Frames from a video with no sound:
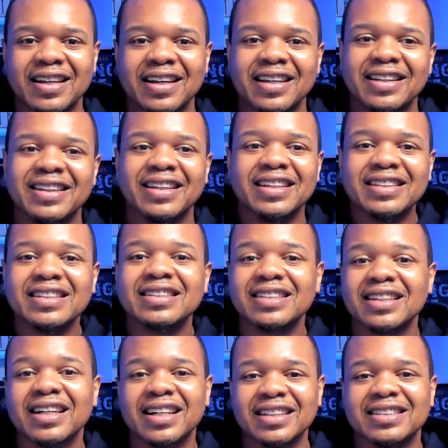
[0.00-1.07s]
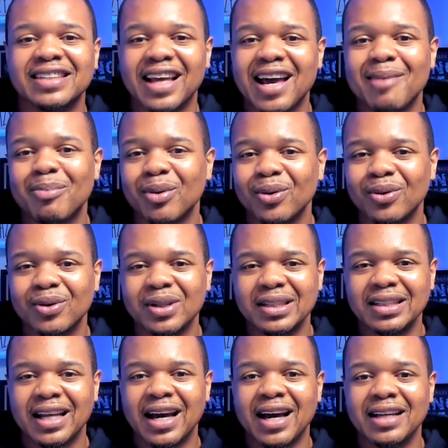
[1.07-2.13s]
This is an example
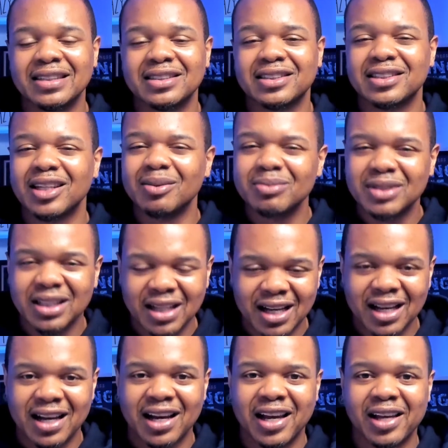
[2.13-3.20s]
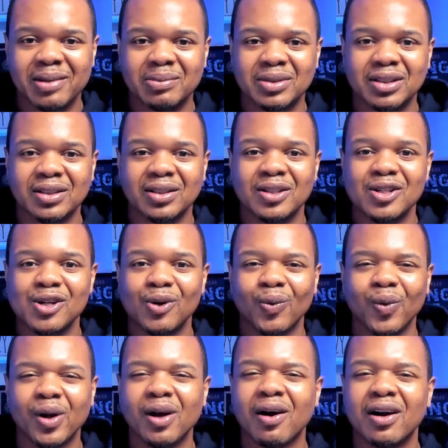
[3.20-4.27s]
that sometimes
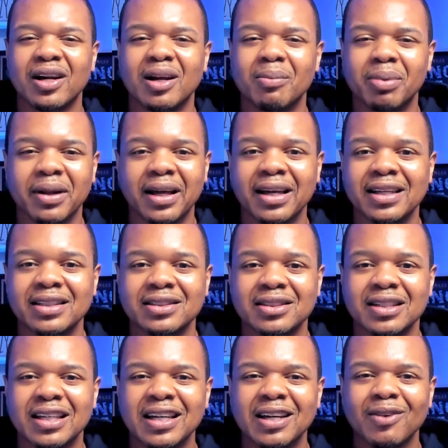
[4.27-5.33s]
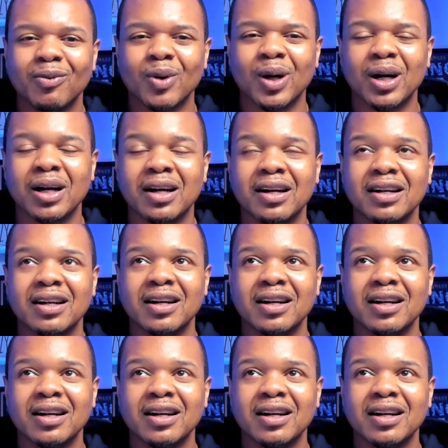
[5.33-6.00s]
we are in a place where